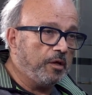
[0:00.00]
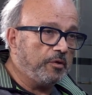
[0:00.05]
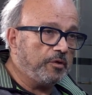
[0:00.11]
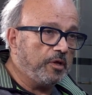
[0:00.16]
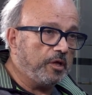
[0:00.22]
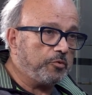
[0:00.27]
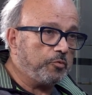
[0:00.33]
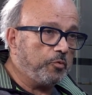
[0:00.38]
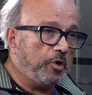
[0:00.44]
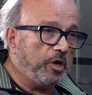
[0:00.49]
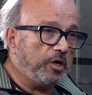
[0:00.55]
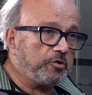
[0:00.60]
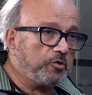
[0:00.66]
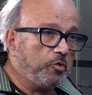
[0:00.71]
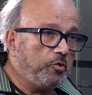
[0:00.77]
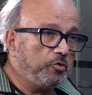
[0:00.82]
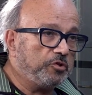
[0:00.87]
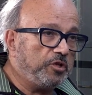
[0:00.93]
that we had
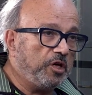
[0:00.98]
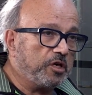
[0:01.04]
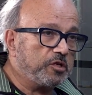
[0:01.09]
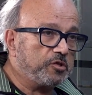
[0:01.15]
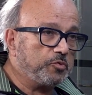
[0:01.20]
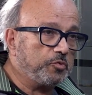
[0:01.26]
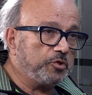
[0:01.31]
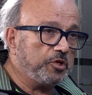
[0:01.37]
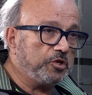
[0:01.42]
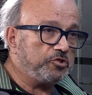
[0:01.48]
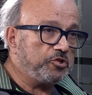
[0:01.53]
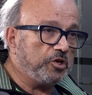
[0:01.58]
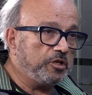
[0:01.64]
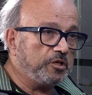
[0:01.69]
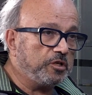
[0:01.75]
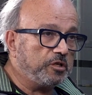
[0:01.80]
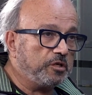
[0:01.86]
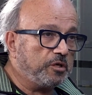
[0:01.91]
contacts with each
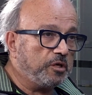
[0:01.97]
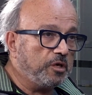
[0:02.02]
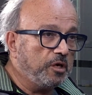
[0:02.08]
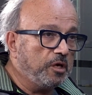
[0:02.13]
other,